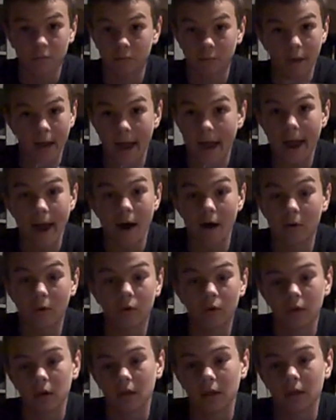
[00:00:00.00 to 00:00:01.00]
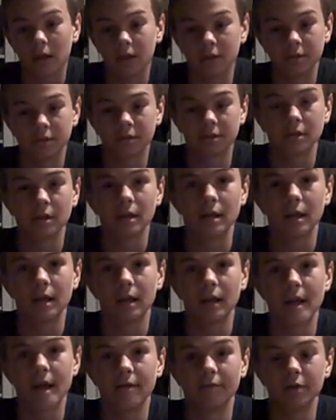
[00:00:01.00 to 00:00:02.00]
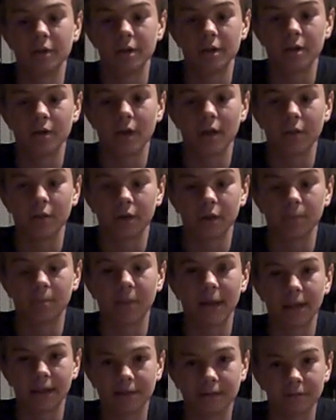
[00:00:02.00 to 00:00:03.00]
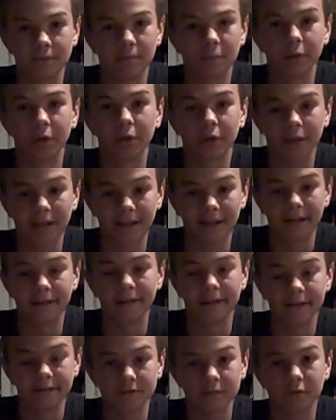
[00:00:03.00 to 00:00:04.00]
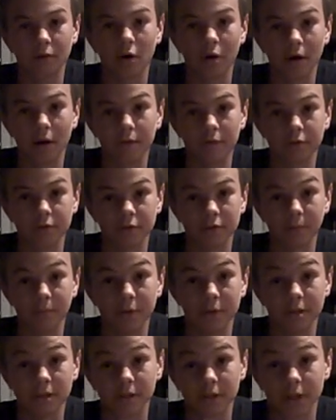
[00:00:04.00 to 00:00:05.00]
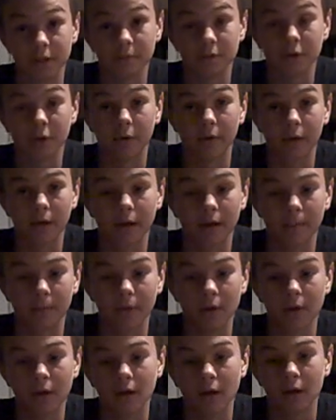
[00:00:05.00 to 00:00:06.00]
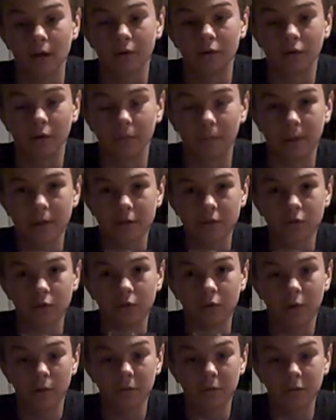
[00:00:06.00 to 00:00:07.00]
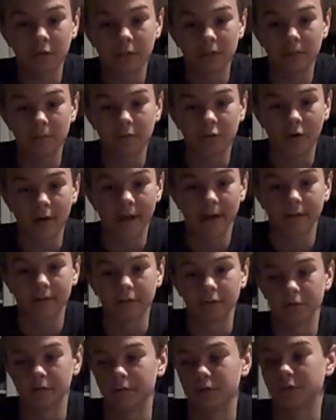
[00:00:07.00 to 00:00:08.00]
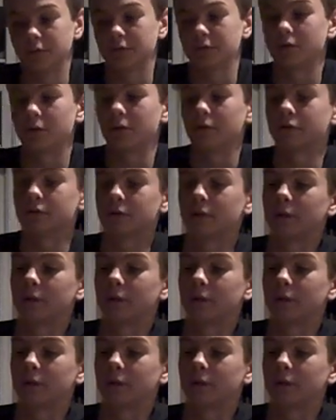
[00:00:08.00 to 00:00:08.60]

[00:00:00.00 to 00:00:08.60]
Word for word: how. It just, every year I look at Beckett's book and this card, for some reason, keeps going up. So make sure you always keep track of your vintage cards